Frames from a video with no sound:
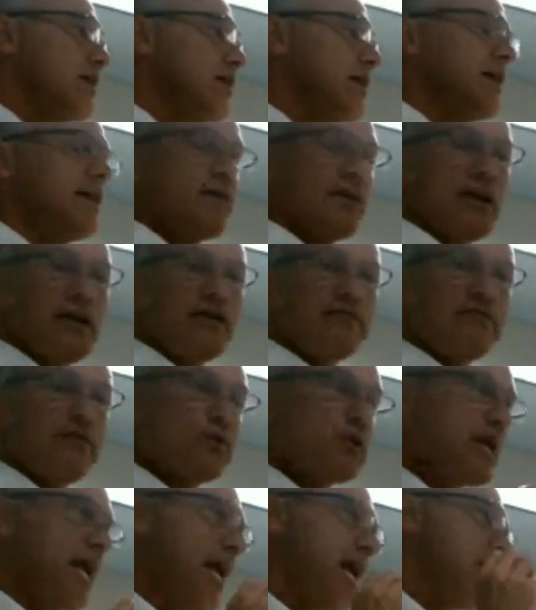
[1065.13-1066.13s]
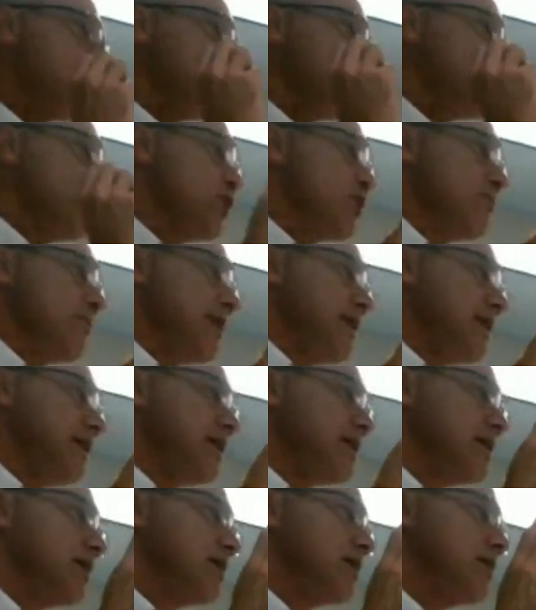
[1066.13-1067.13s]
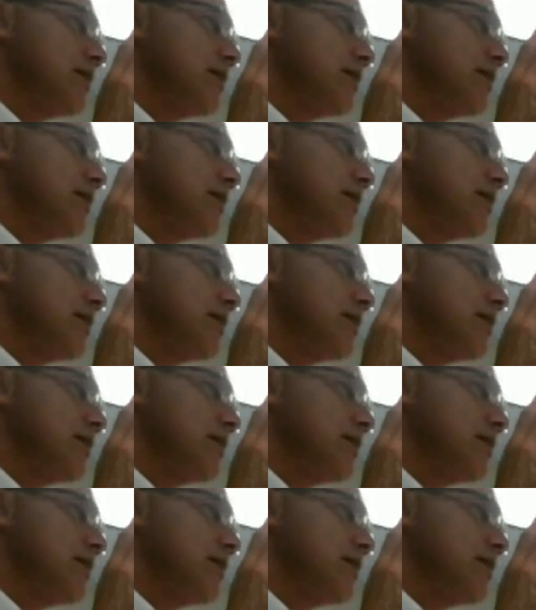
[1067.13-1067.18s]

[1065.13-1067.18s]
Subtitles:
if you can't hear me,